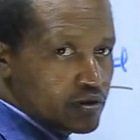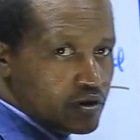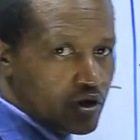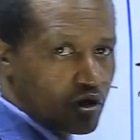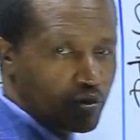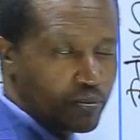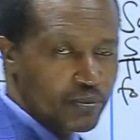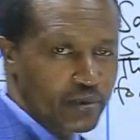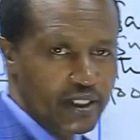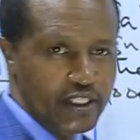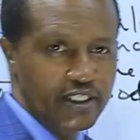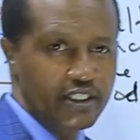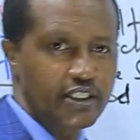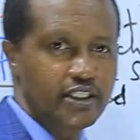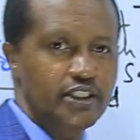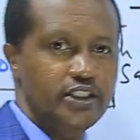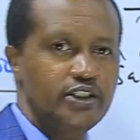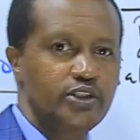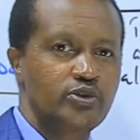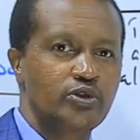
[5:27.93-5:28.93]

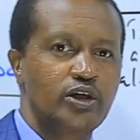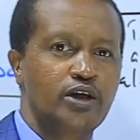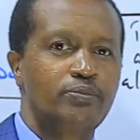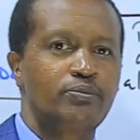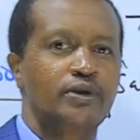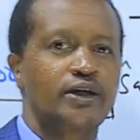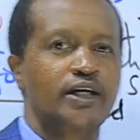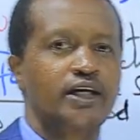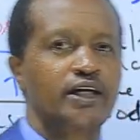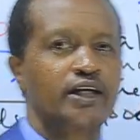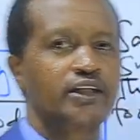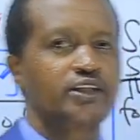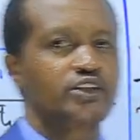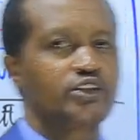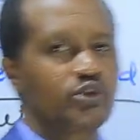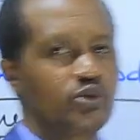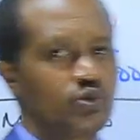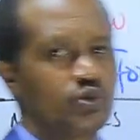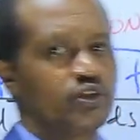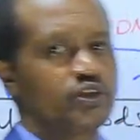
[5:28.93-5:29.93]
Completely. You apply
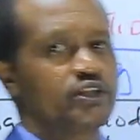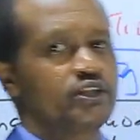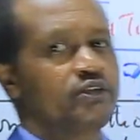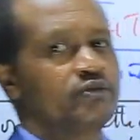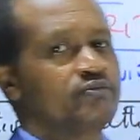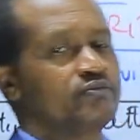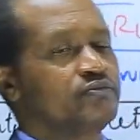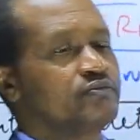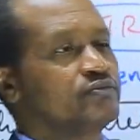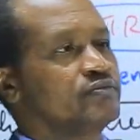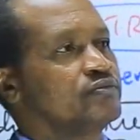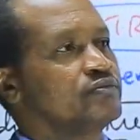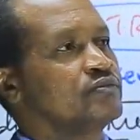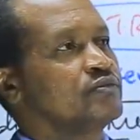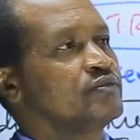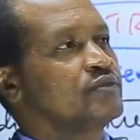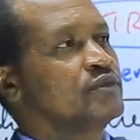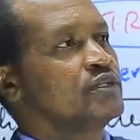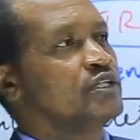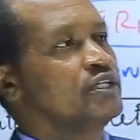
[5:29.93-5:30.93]
salt.
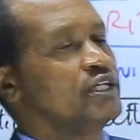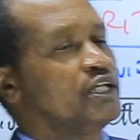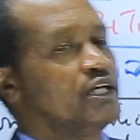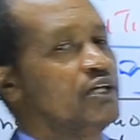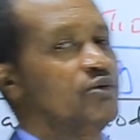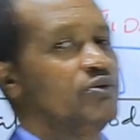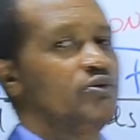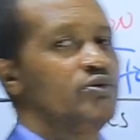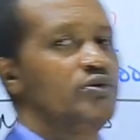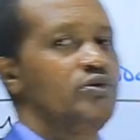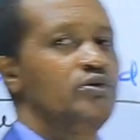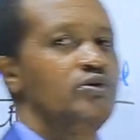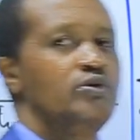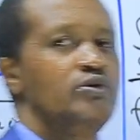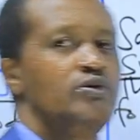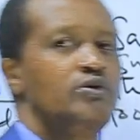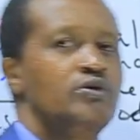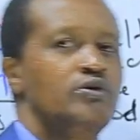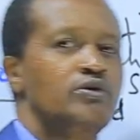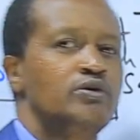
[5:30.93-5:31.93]
Now,
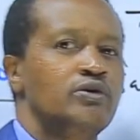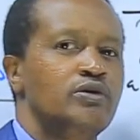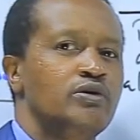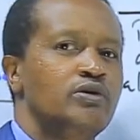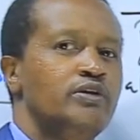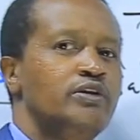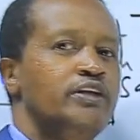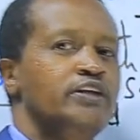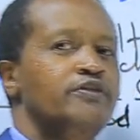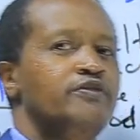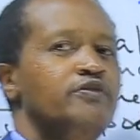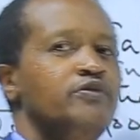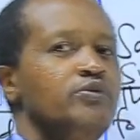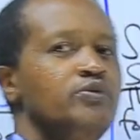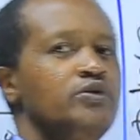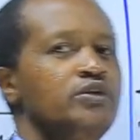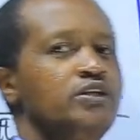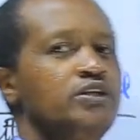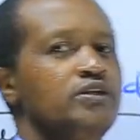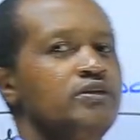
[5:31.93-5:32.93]
the
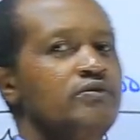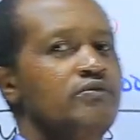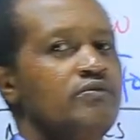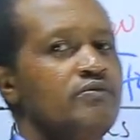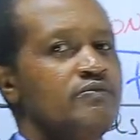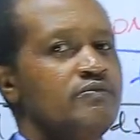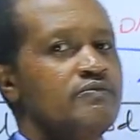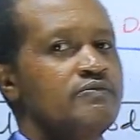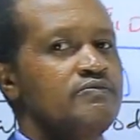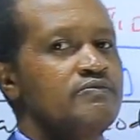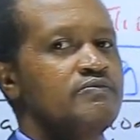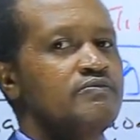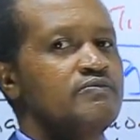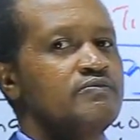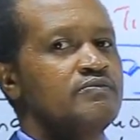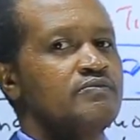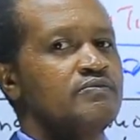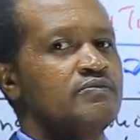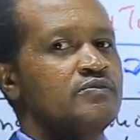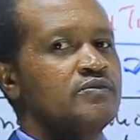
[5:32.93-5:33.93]
food,
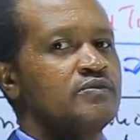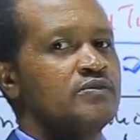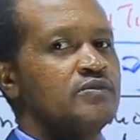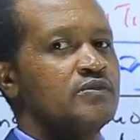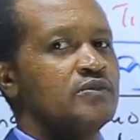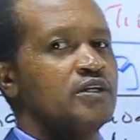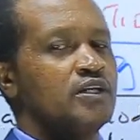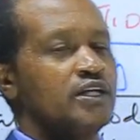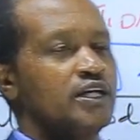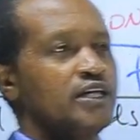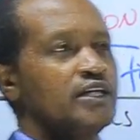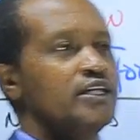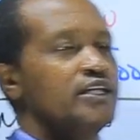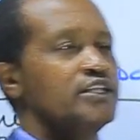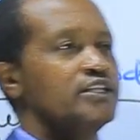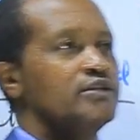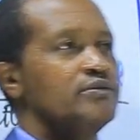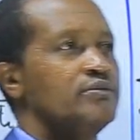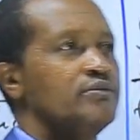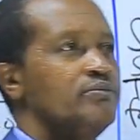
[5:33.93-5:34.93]

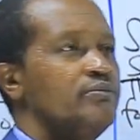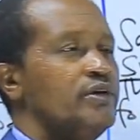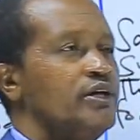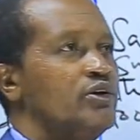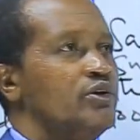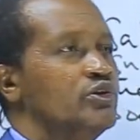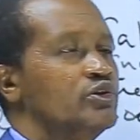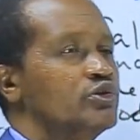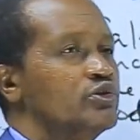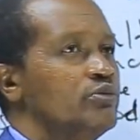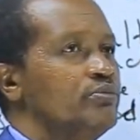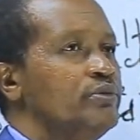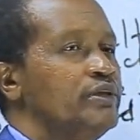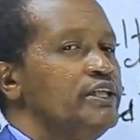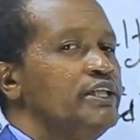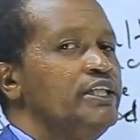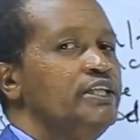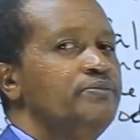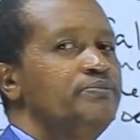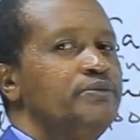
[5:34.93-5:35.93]
learners, may also be
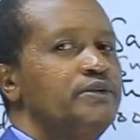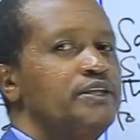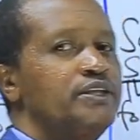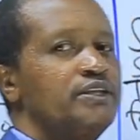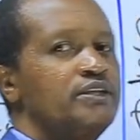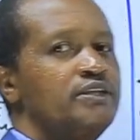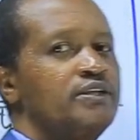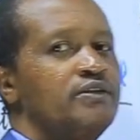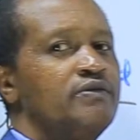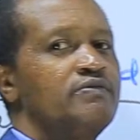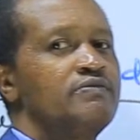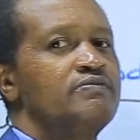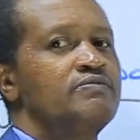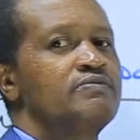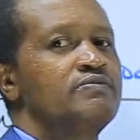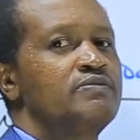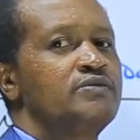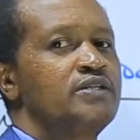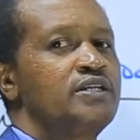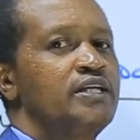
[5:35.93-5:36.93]
dipped
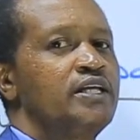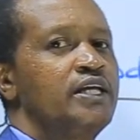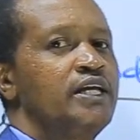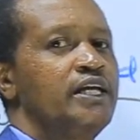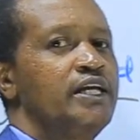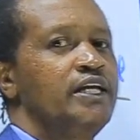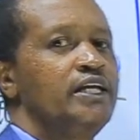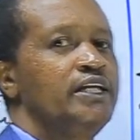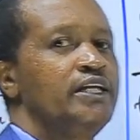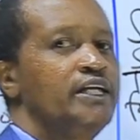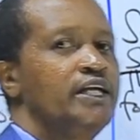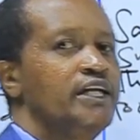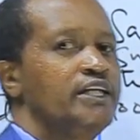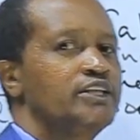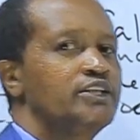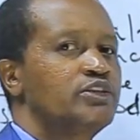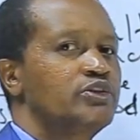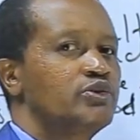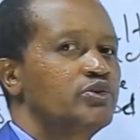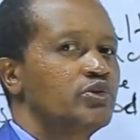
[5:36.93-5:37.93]
in a
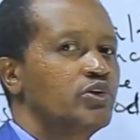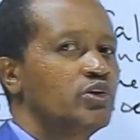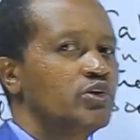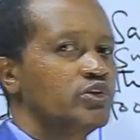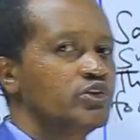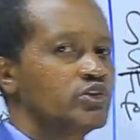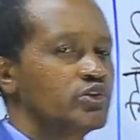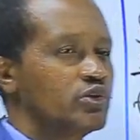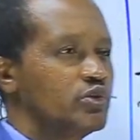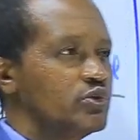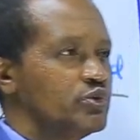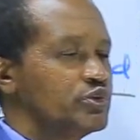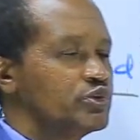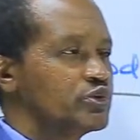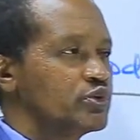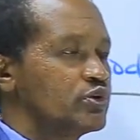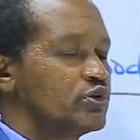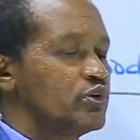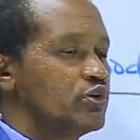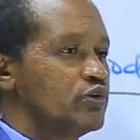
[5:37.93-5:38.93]
strong
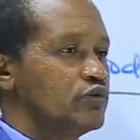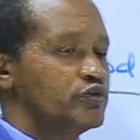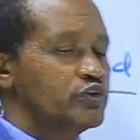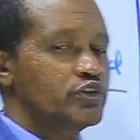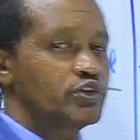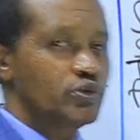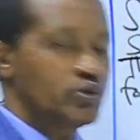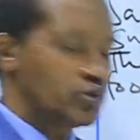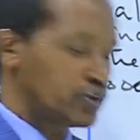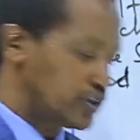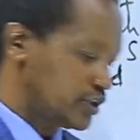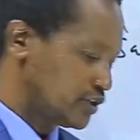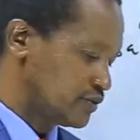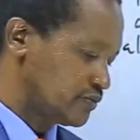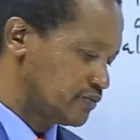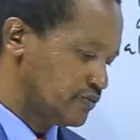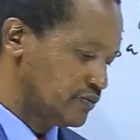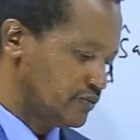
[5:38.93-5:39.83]
solution of salt.